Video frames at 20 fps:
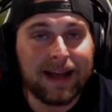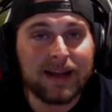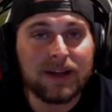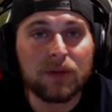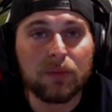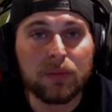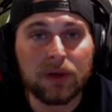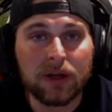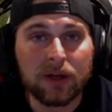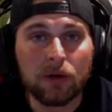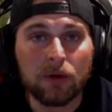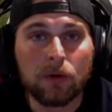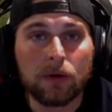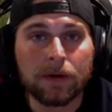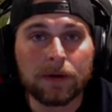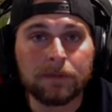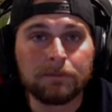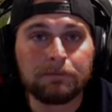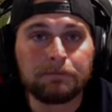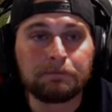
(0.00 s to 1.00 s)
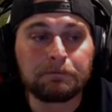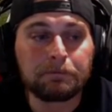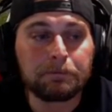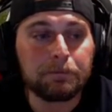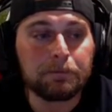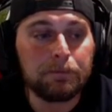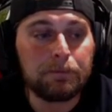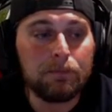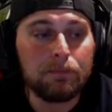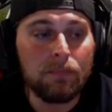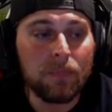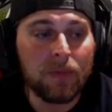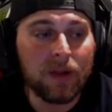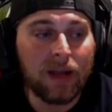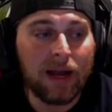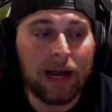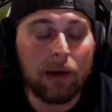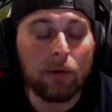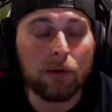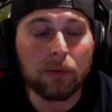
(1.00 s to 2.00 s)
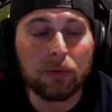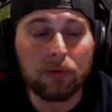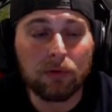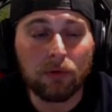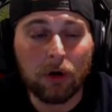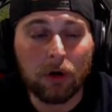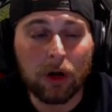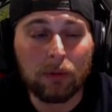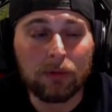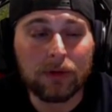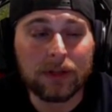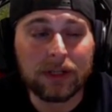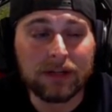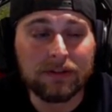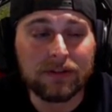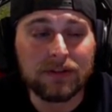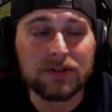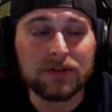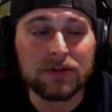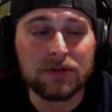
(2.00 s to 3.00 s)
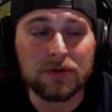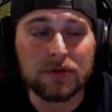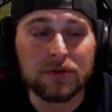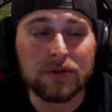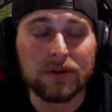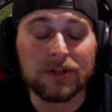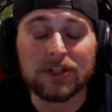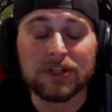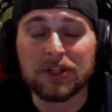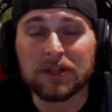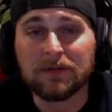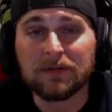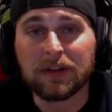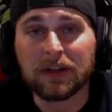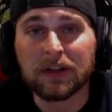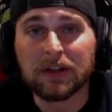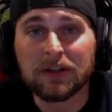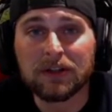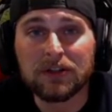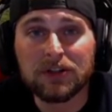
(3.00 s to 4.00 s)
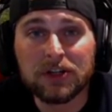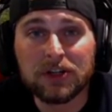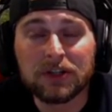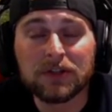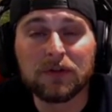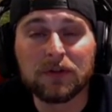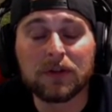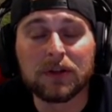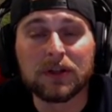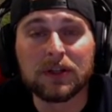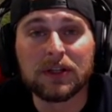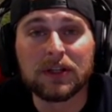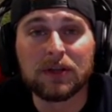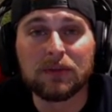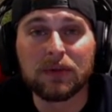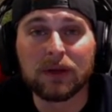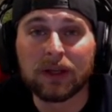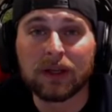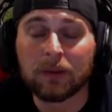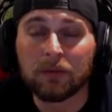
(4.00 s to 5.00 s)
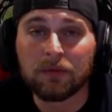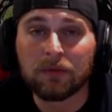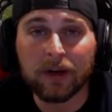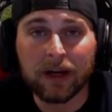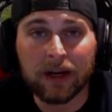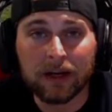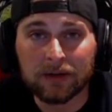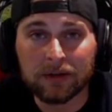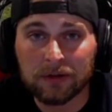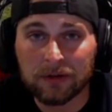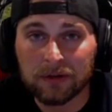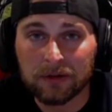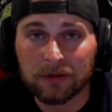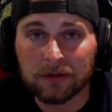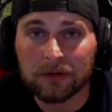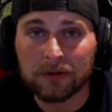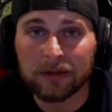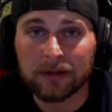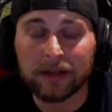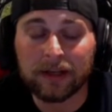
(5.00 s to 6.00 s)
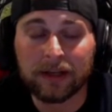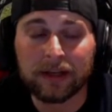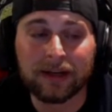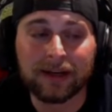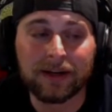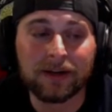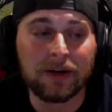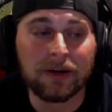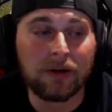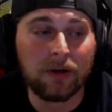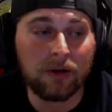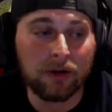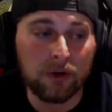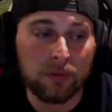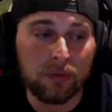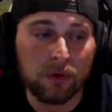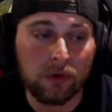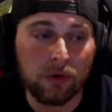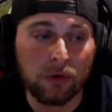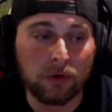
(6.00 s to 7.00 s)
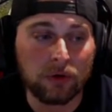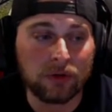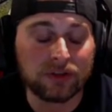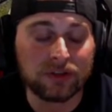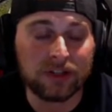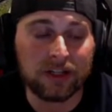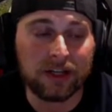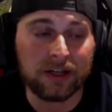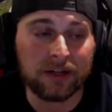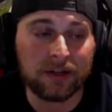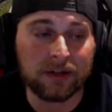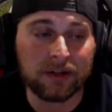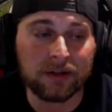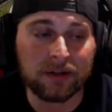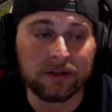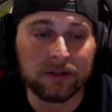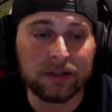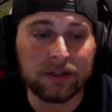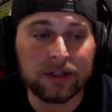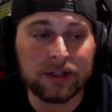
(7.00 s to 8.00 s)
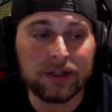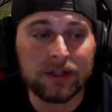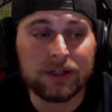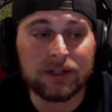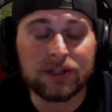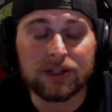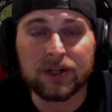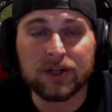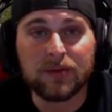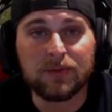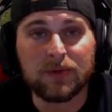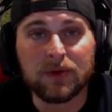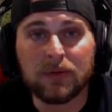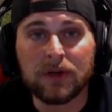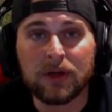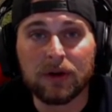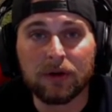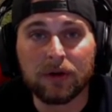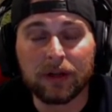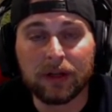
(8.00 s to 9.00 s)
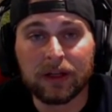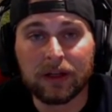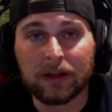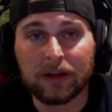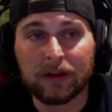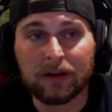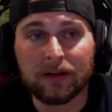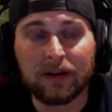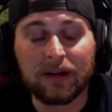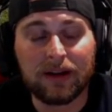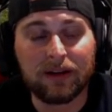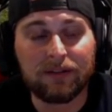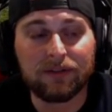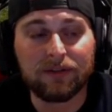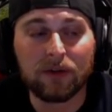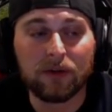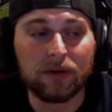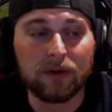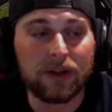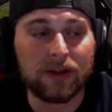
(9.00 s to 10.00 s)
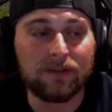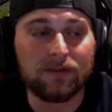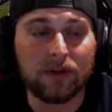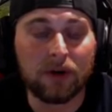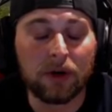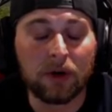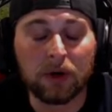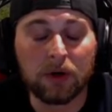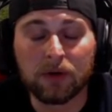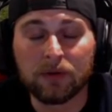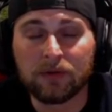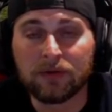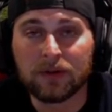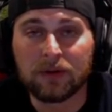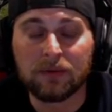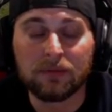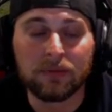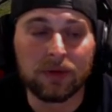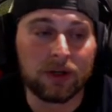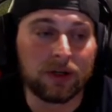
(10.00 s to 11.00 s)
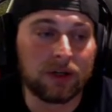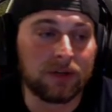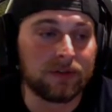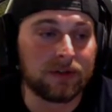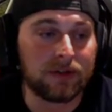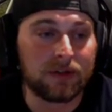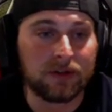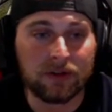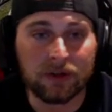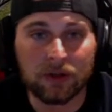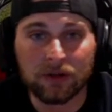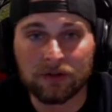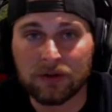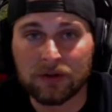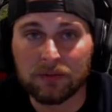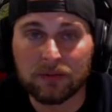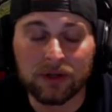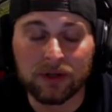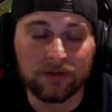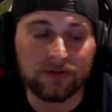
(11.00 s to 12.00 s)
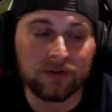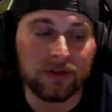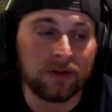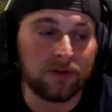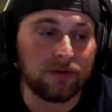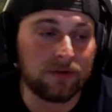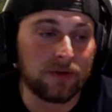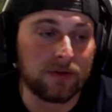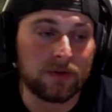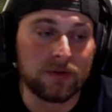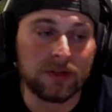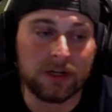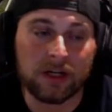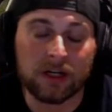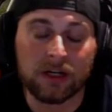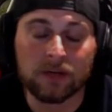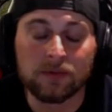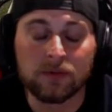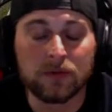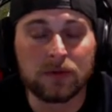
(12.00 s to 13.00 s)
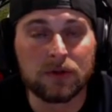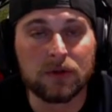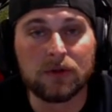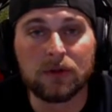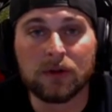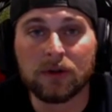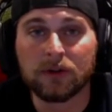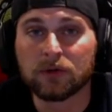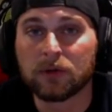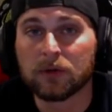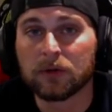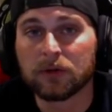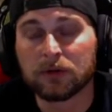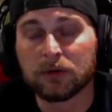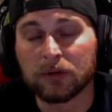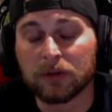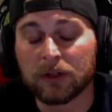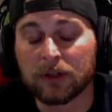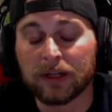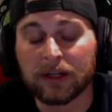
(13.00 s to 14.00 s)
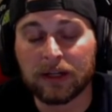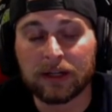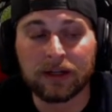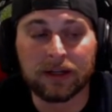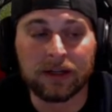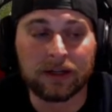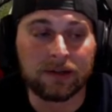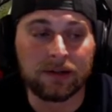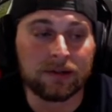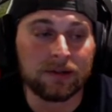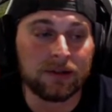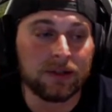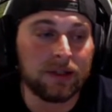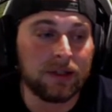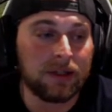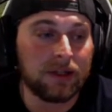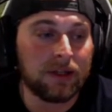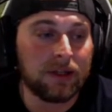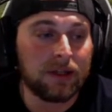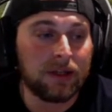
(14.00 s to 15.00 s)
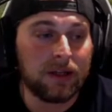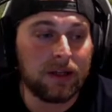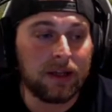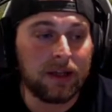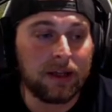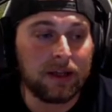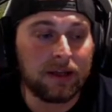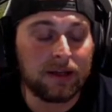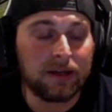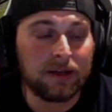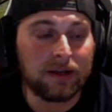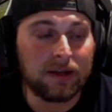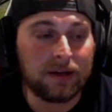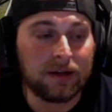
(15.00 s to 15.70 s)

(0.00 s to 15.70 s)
to pick one, I would probably give it to the Chieftain just for the DPM factor, and I know the cupola is kind of cheap to be able to hit. I feel they've nerfed and buffed and nerfed and buffed it a few times, but who knows where it's really at now. And